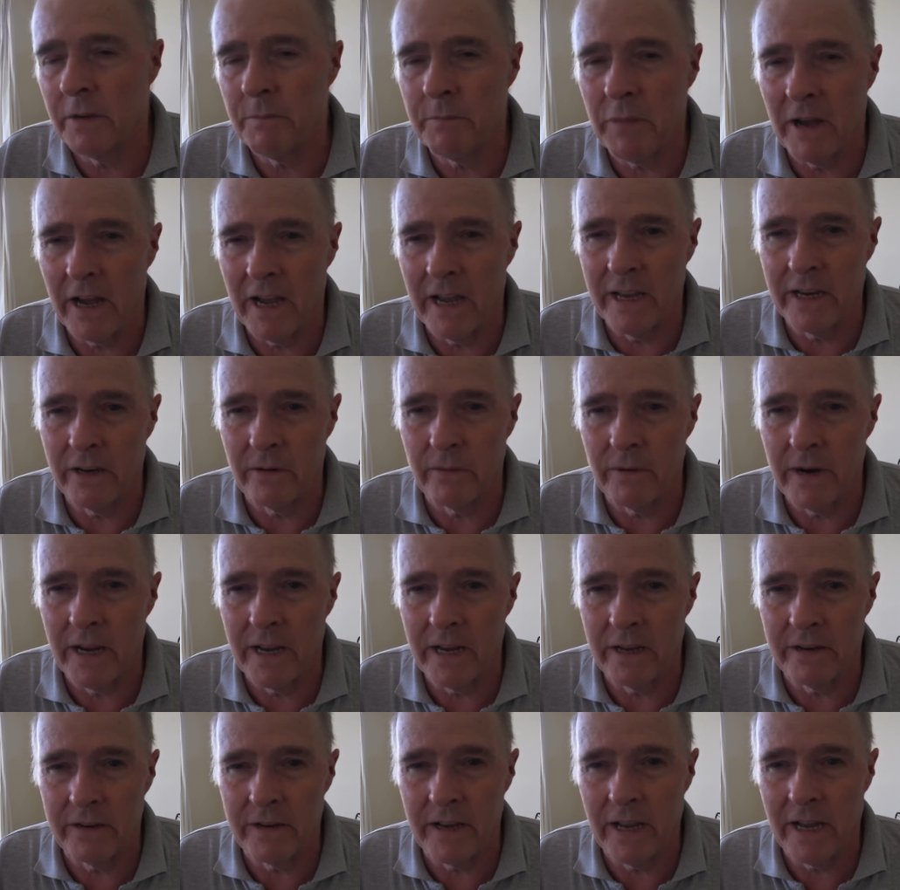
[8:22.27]
paying
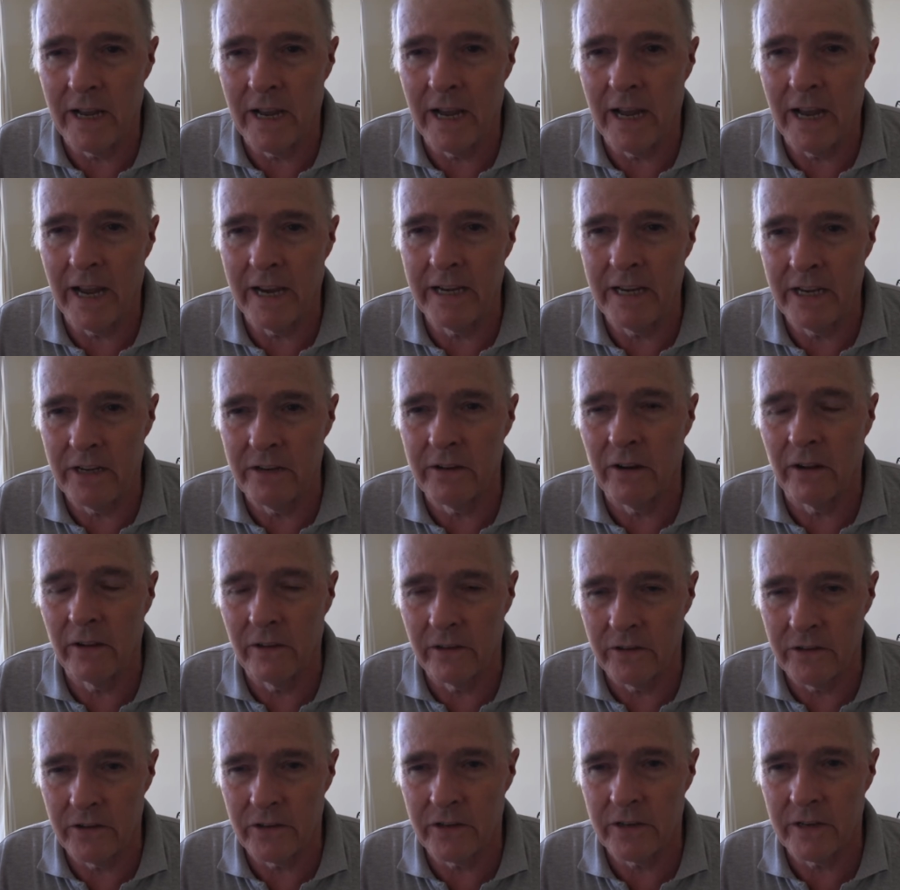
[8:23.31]
around
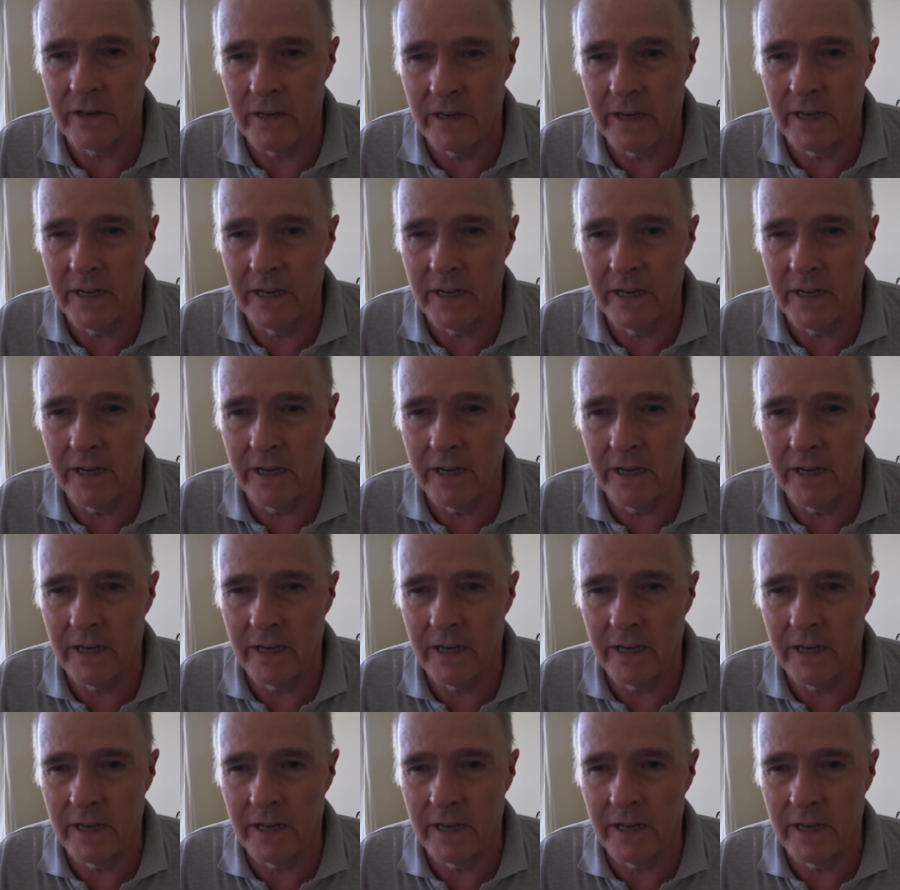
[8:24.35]
$80